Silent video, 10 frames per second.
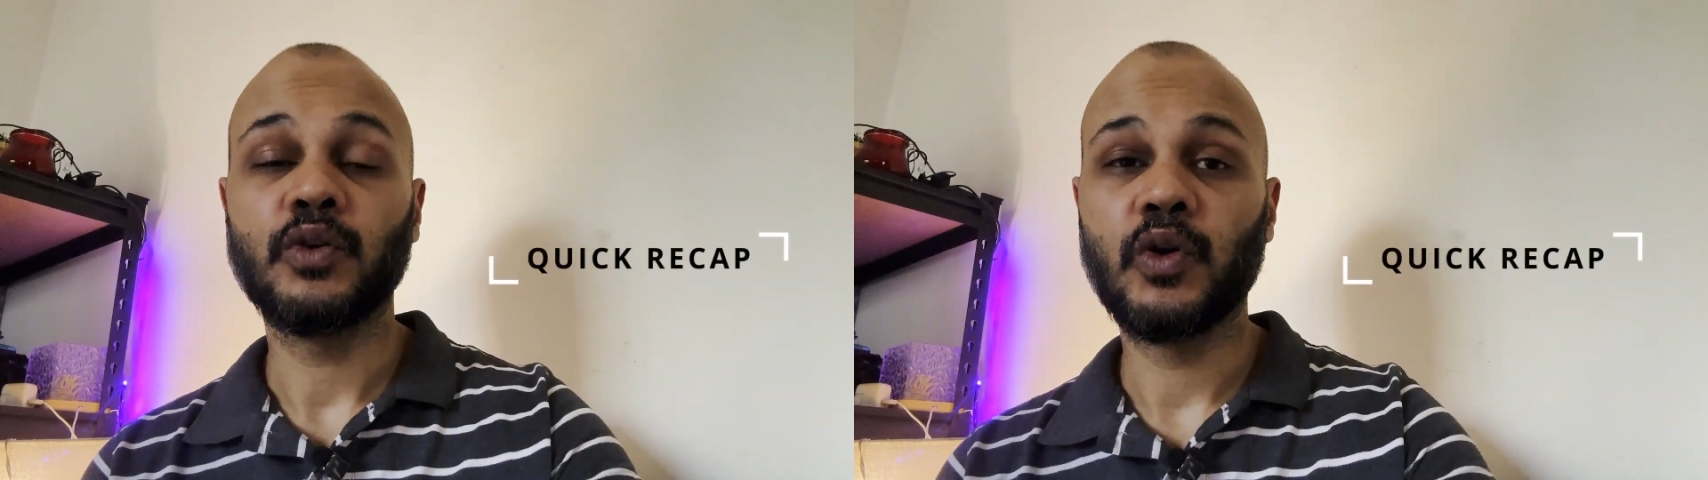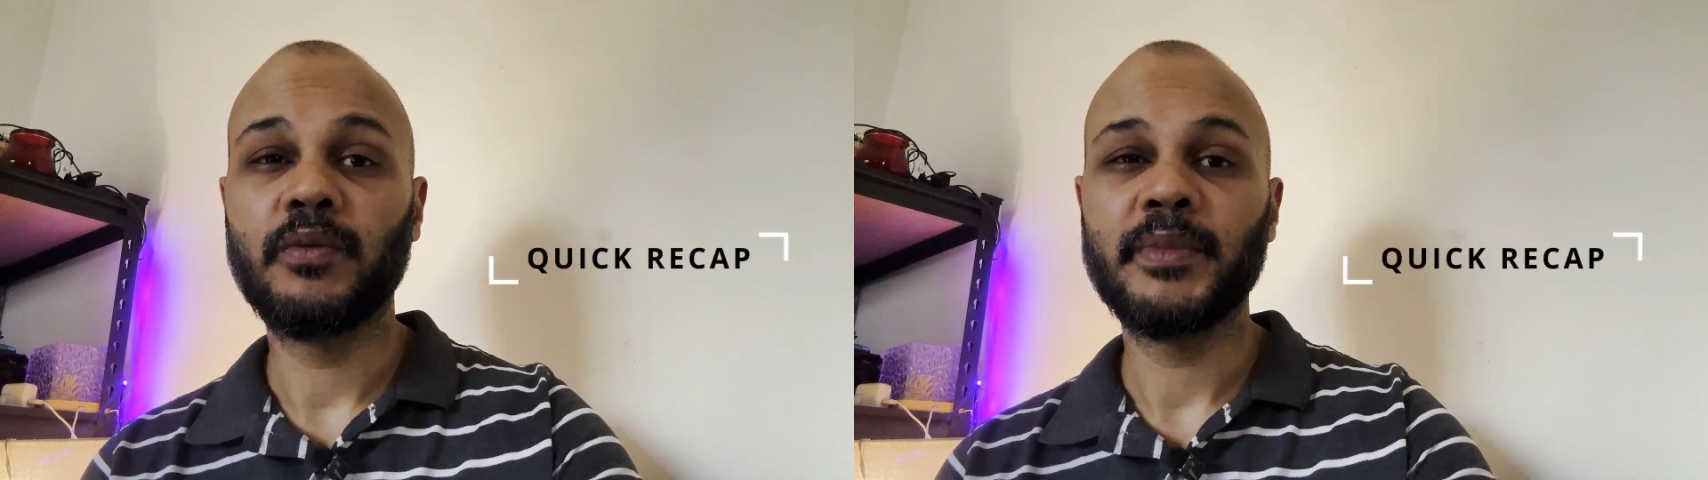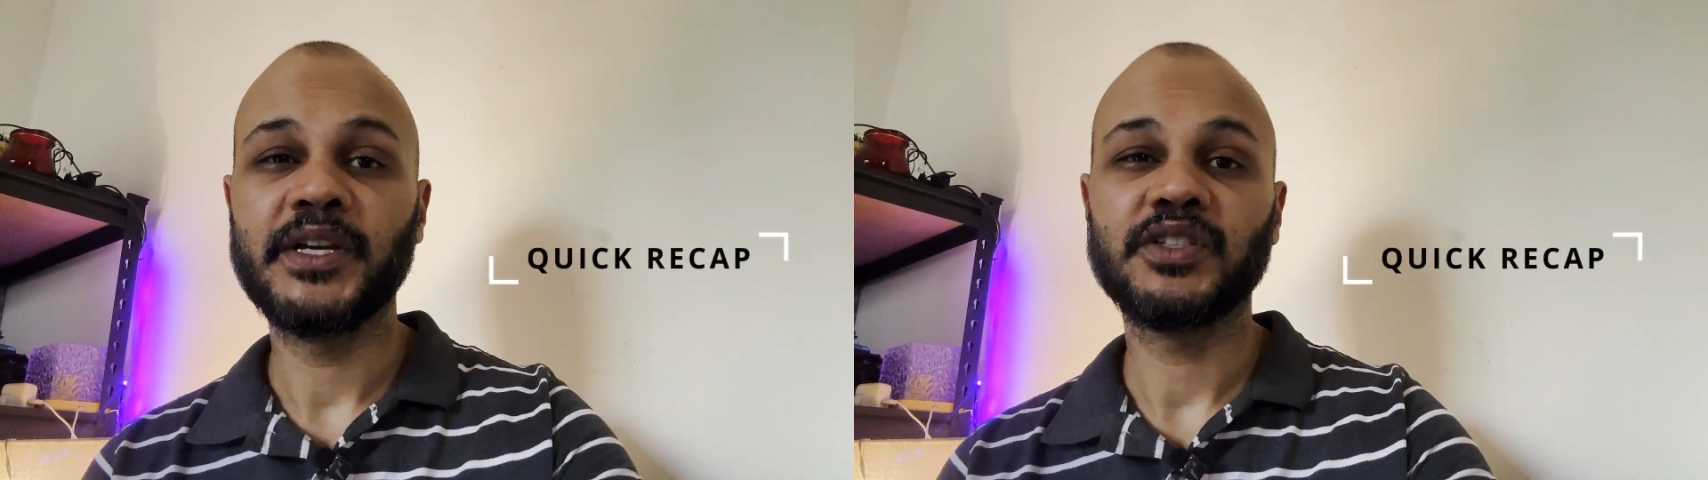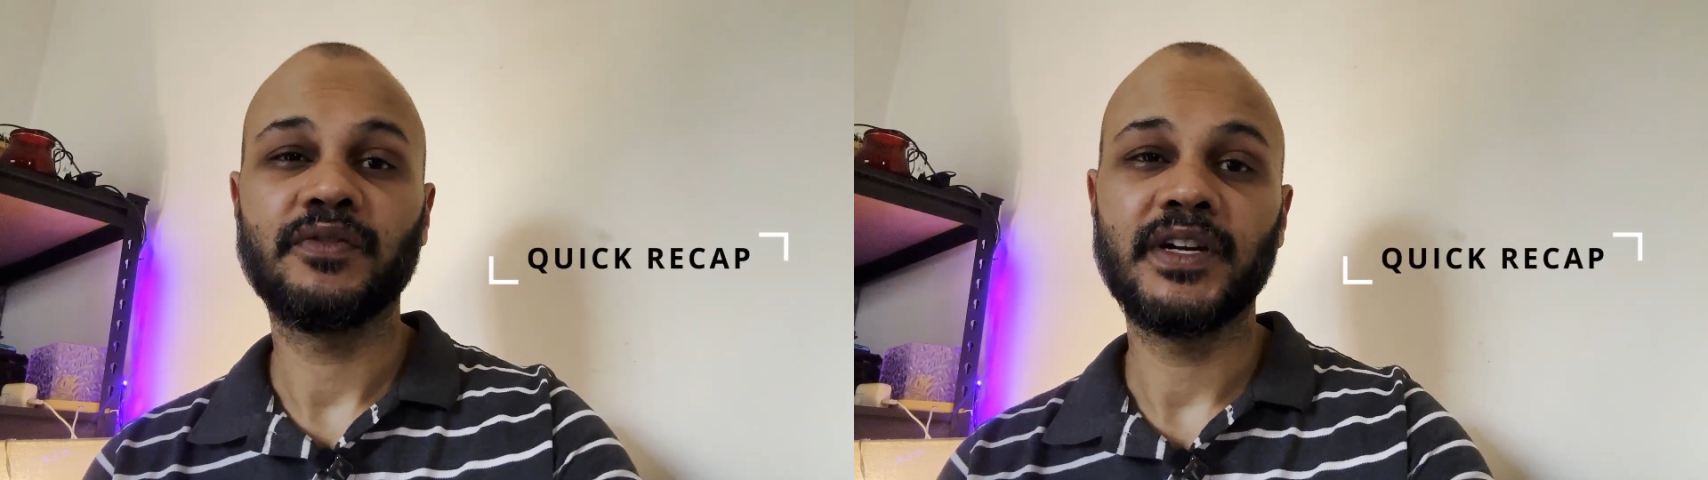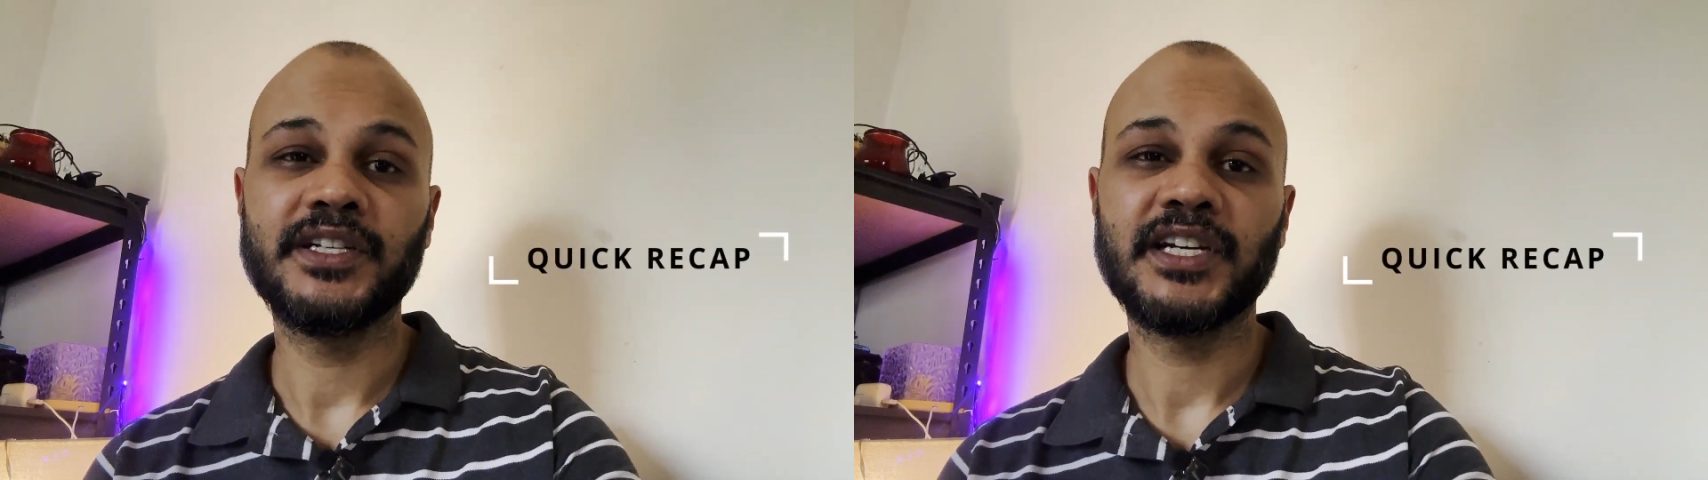good mix
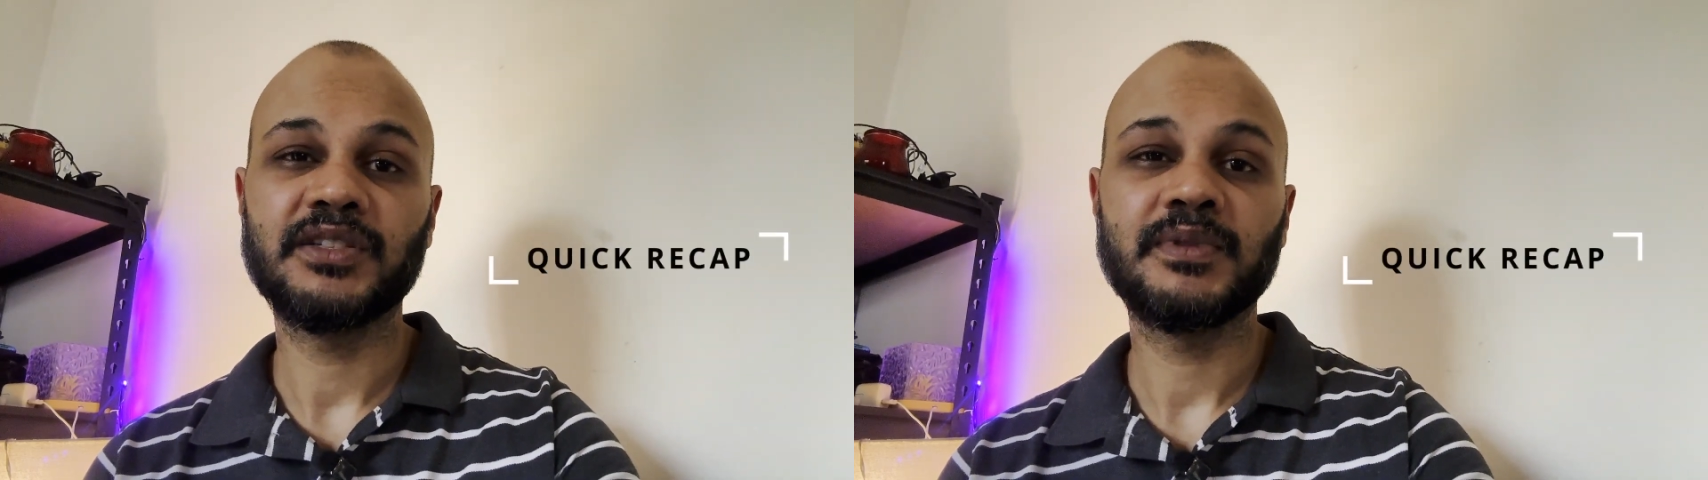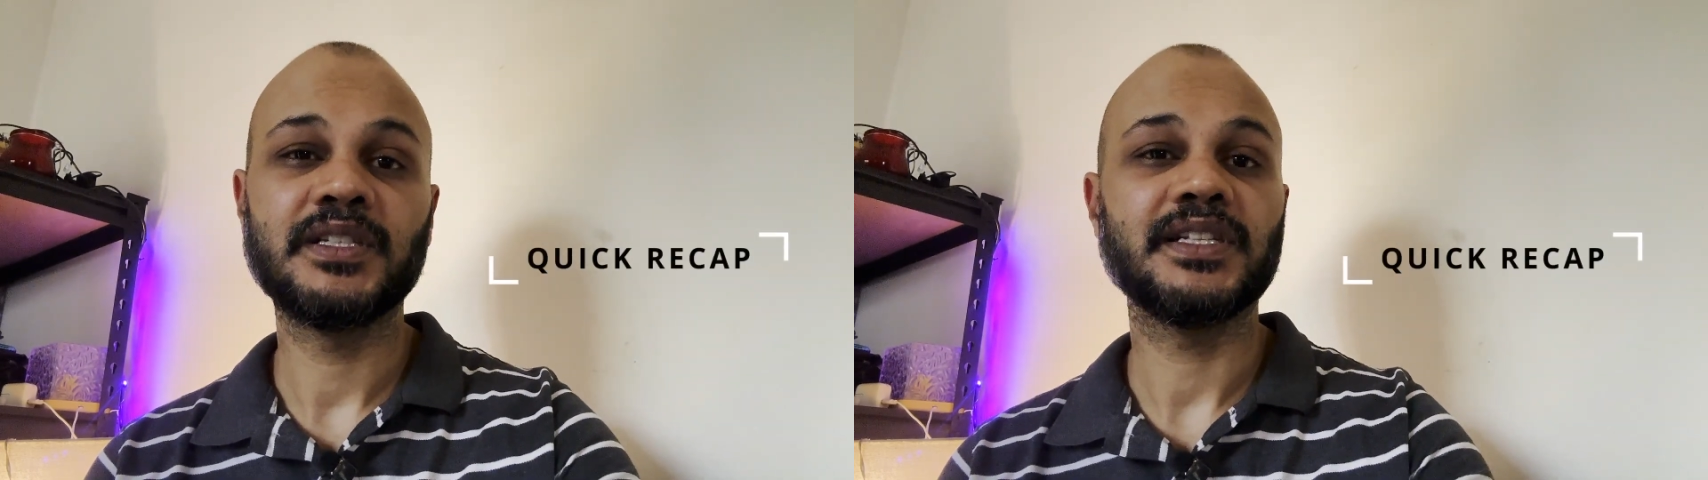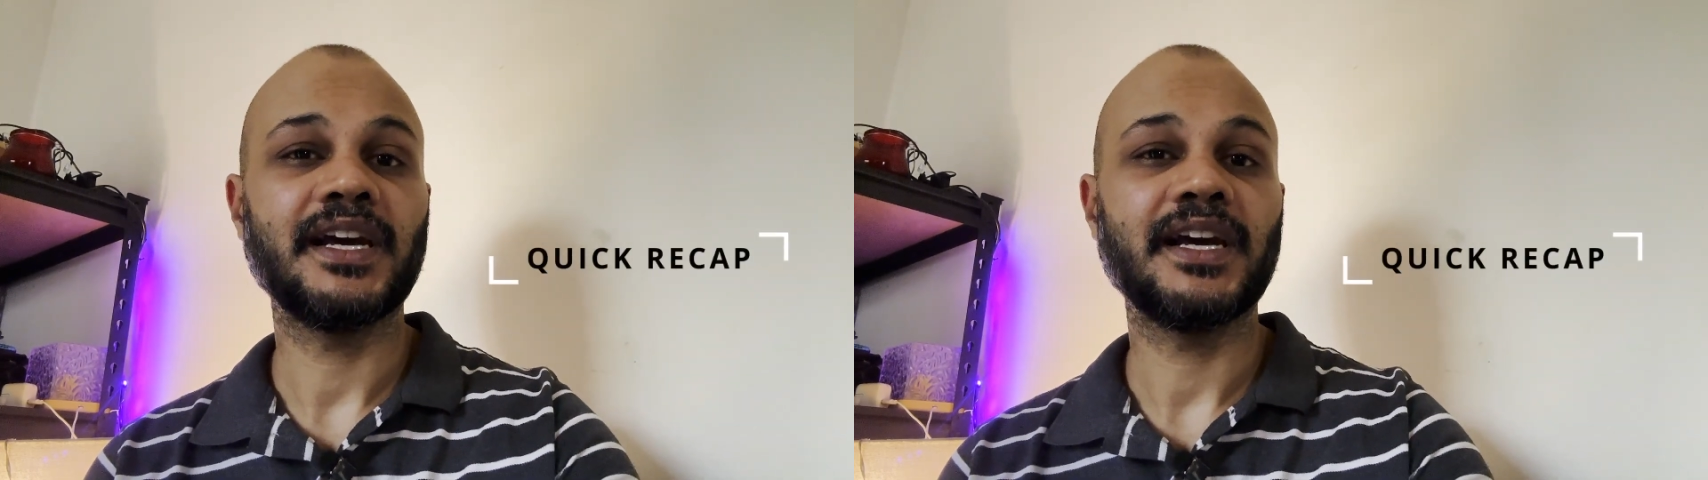of adjustments